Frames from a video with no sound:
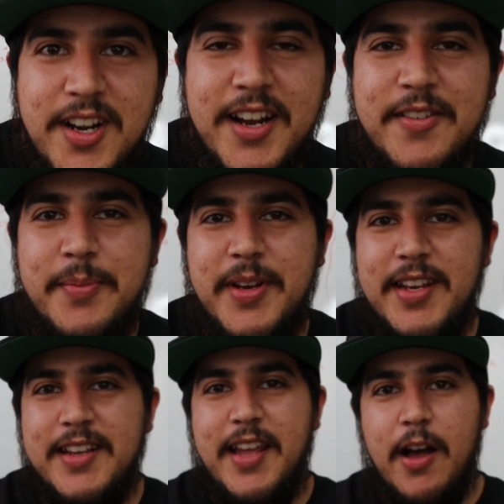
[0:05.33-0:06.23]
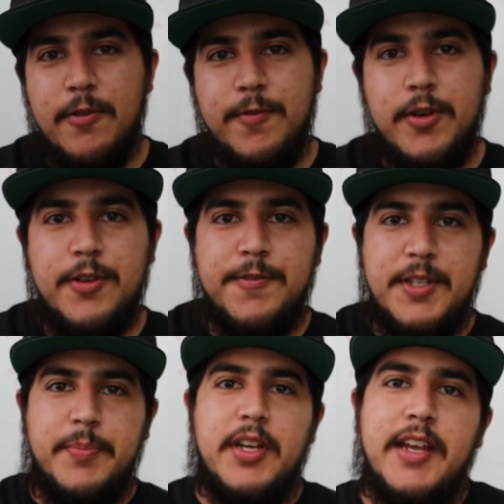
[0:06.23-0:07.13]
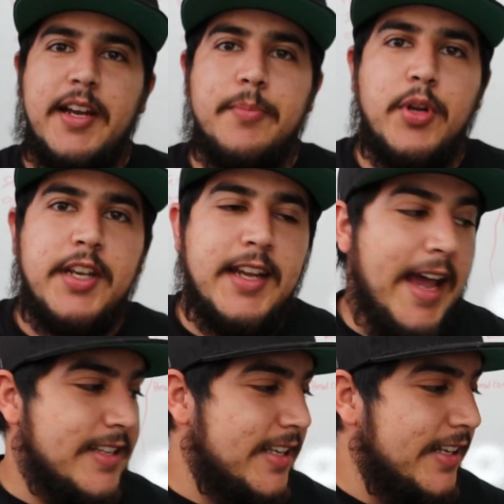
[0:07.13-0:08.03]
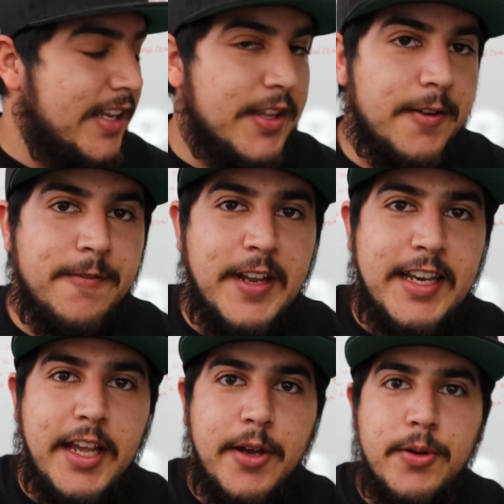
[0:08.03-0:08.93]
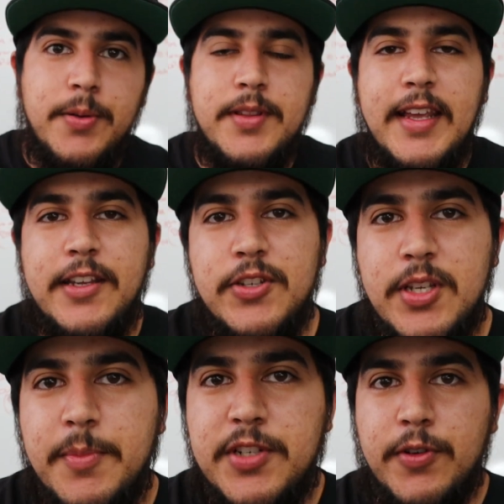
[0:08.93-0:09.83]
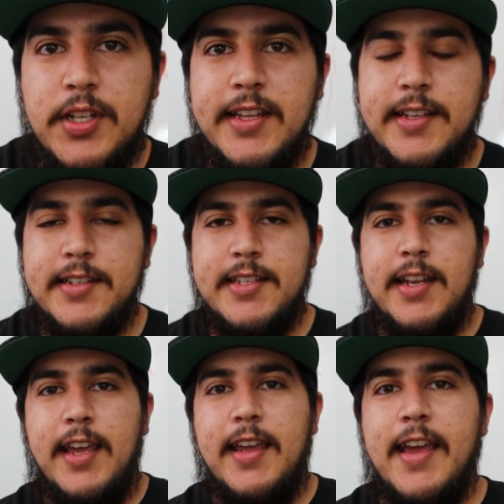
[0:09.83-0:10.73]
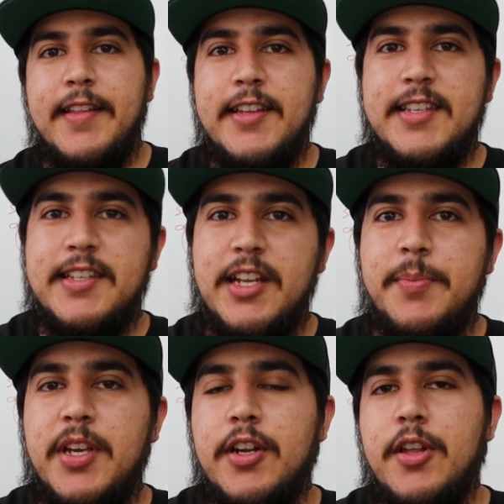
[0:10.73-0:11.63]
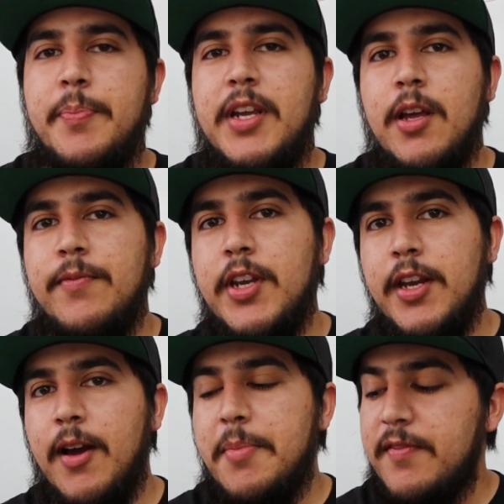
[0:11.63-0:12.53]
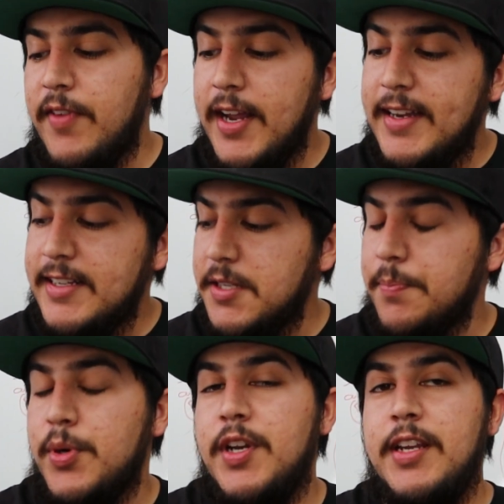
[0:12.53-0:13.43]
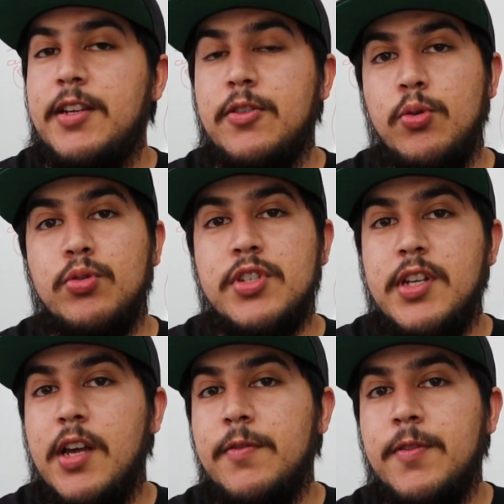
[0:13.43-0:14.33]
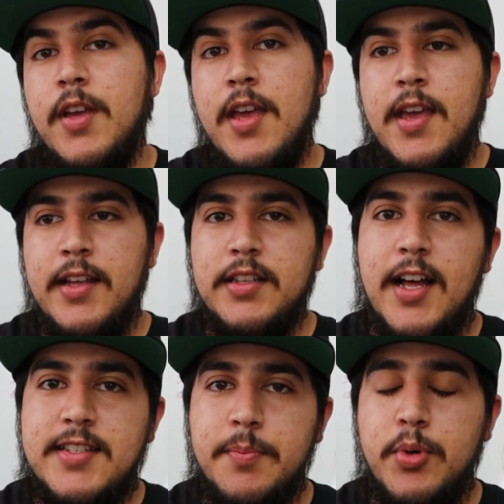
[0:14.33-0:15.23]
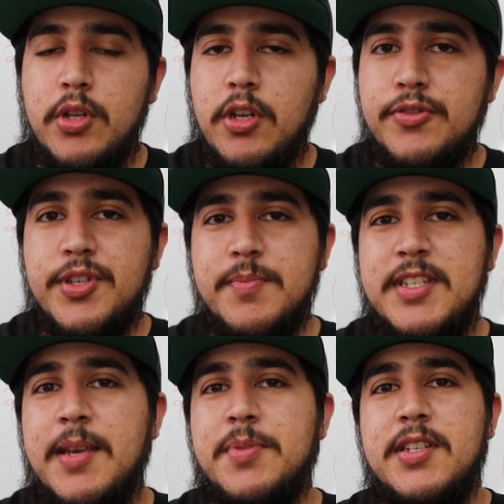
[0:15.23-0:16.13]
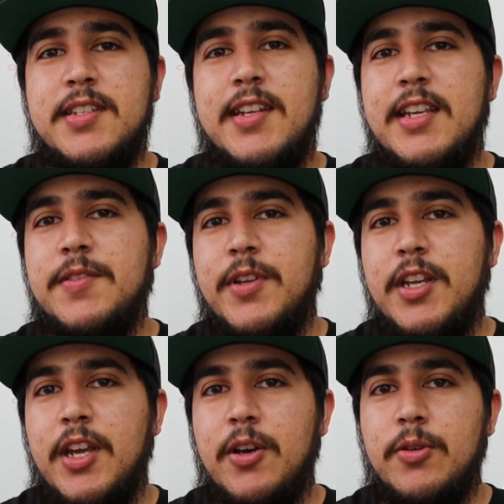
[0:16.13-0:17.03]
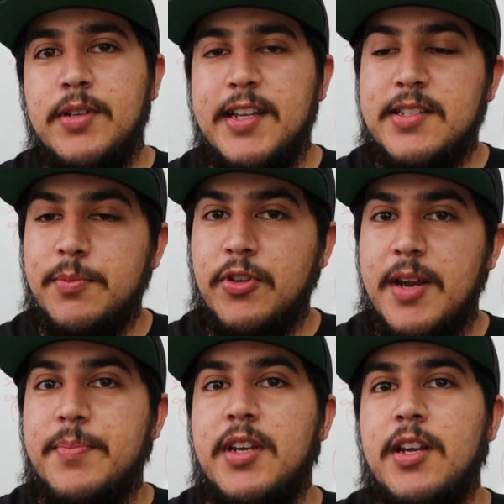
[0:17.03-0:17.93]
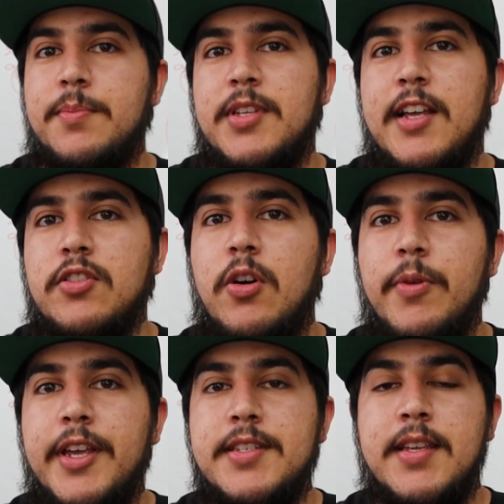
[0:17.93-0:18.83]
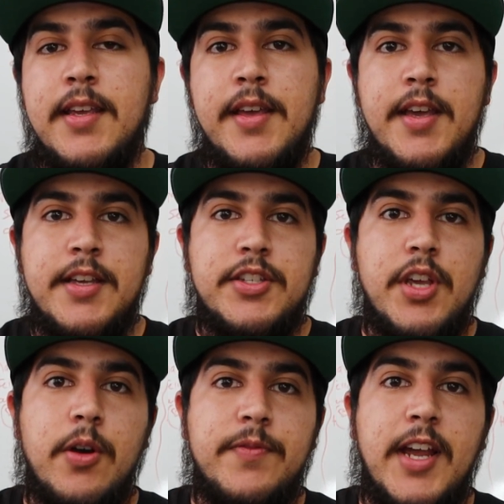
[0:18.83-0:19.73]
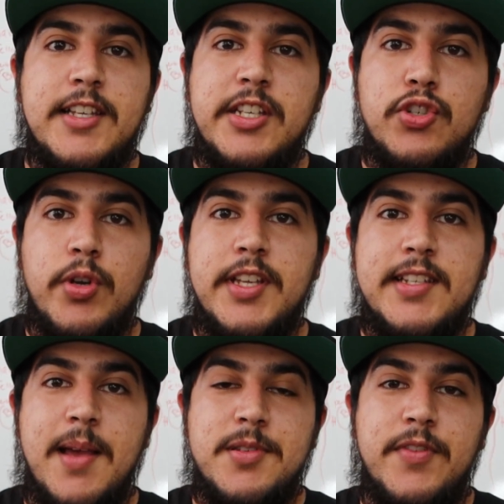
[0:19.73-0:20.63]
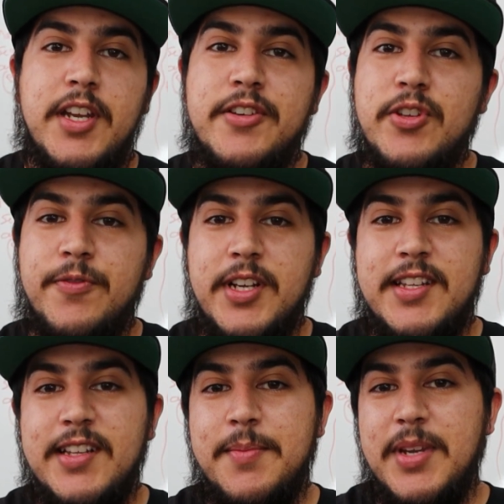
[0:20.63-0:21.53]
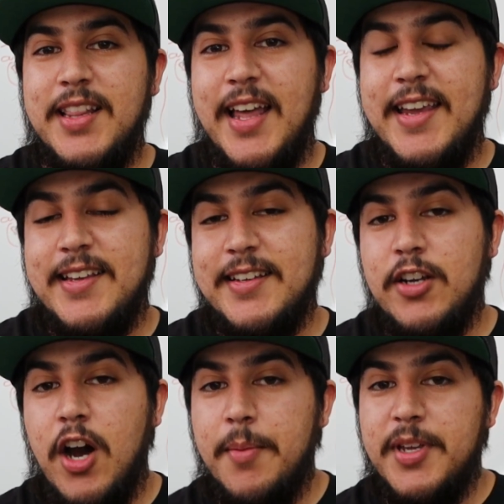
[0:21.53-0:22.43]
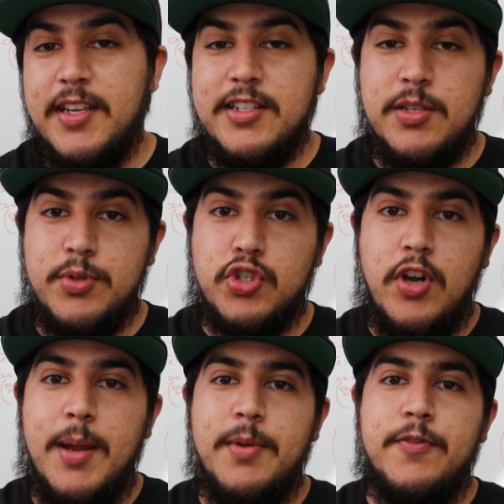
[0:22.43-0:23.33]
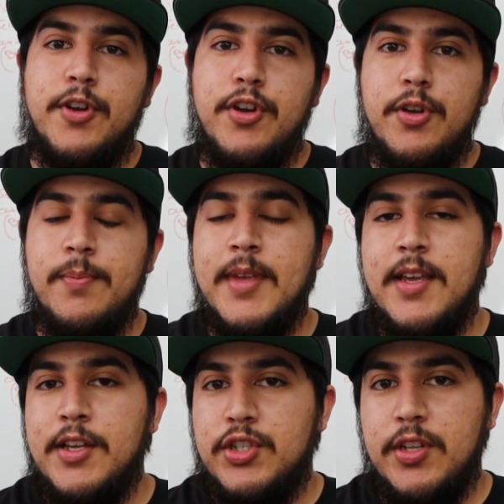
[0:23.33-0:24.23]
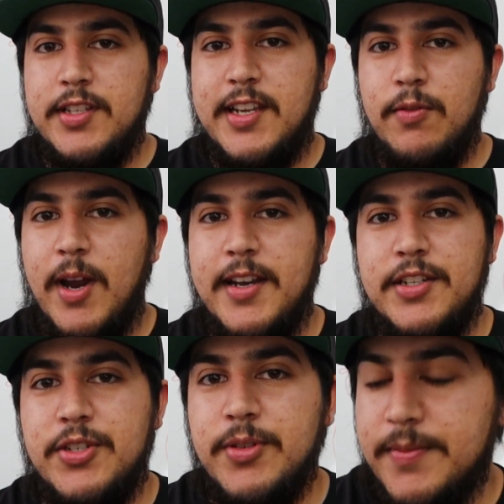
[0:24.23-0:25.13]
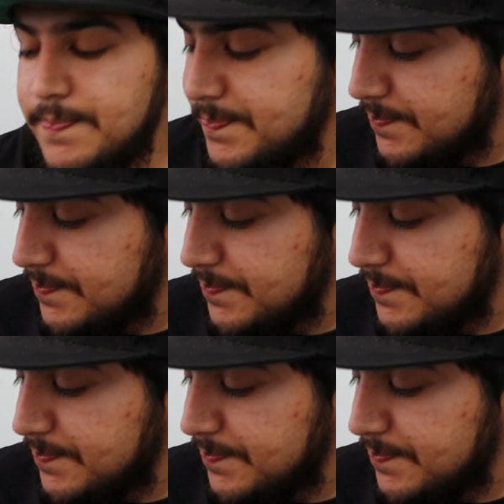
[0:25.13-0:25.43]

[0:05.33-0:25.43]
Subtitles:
on everybody? California Flipper here, bringing you guys another video. Thank you so much for clicking today, and this is going to be another pickup video. I've been finding some pretty cool stuff. Lots of bolos, some tips in today's video, and some great pickups as always. So if you guys enjoy these types of videos, don't forget to leave me a like, comment, and subscribe if you're new. So let's get right into it.